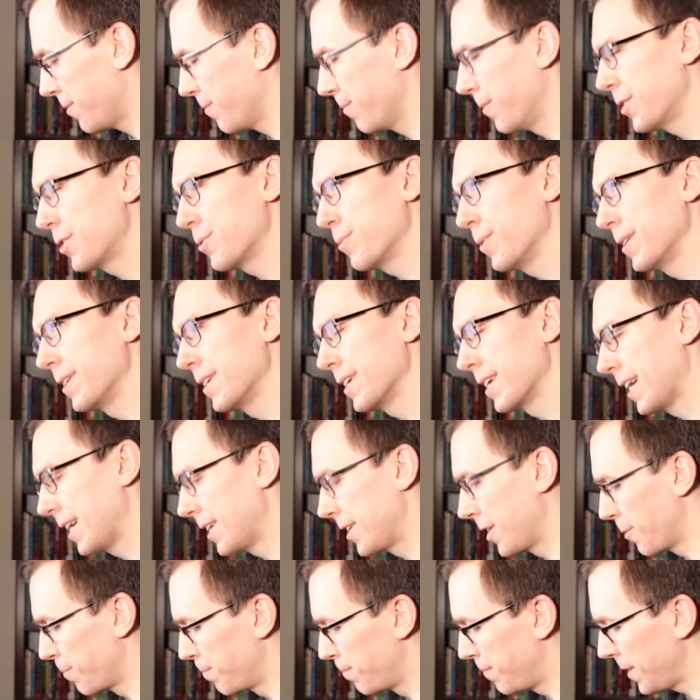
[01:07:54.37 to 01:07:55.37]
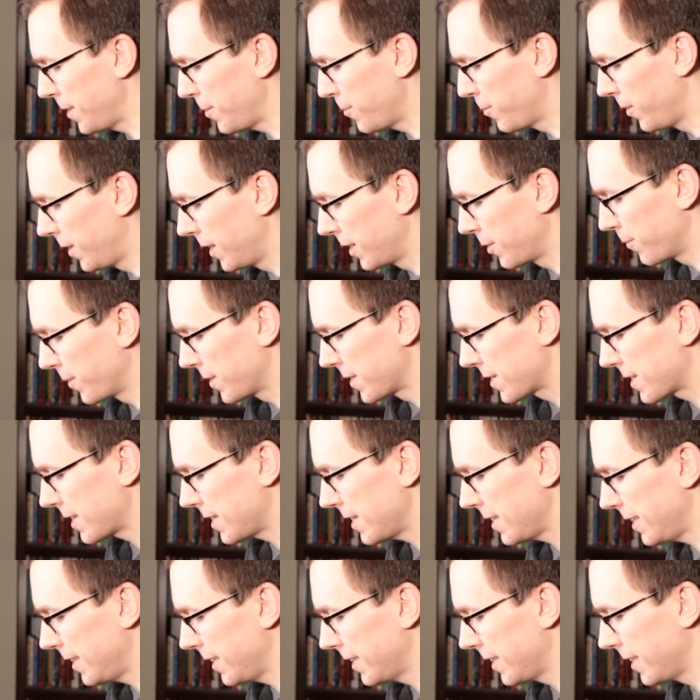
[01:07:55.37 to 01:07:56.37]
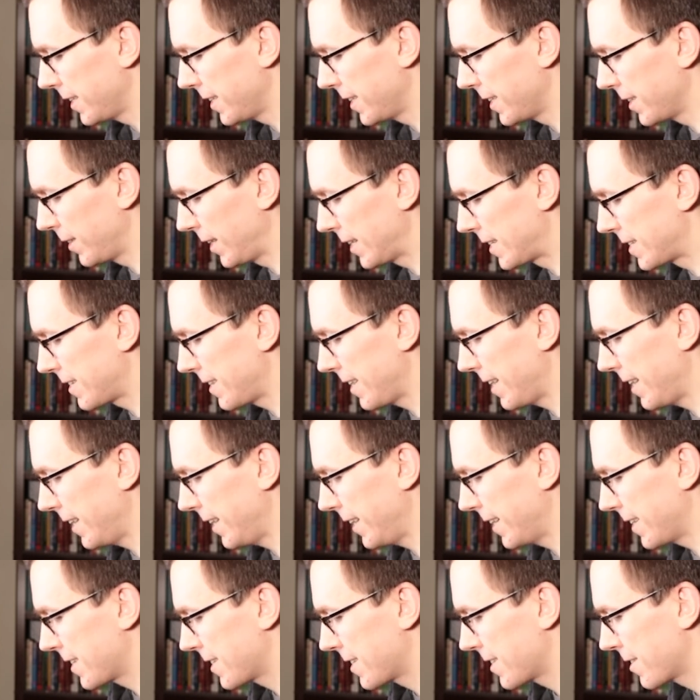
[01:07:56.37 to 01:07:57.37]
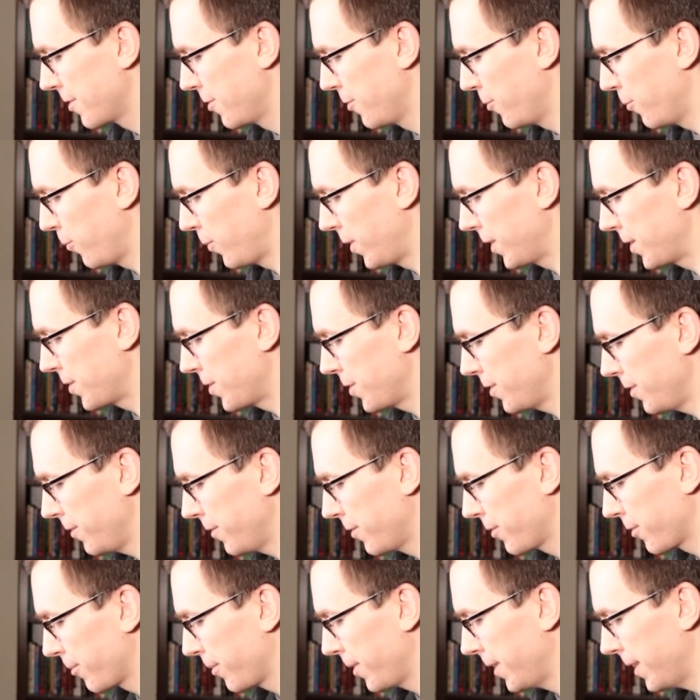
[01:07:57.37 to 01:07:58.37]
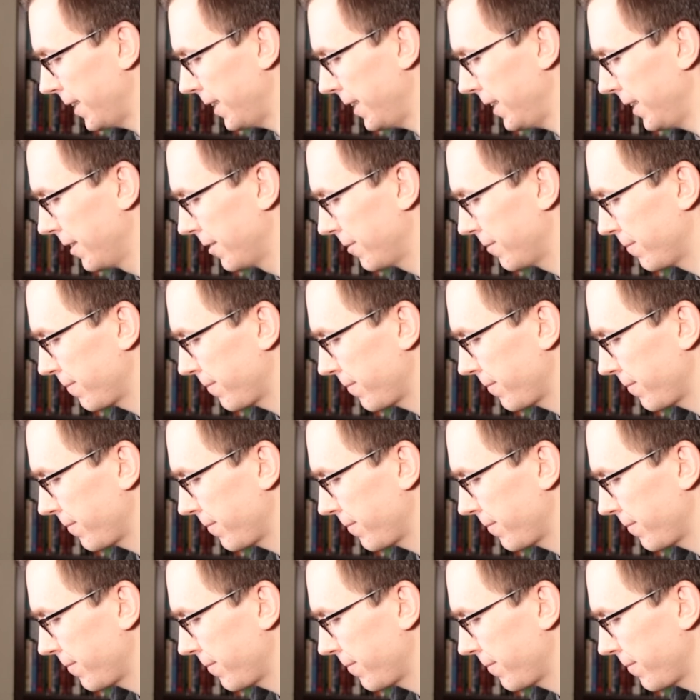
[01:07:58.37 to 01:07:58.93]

which one did I know? B1 was the, let's say it's 1, 2, 3,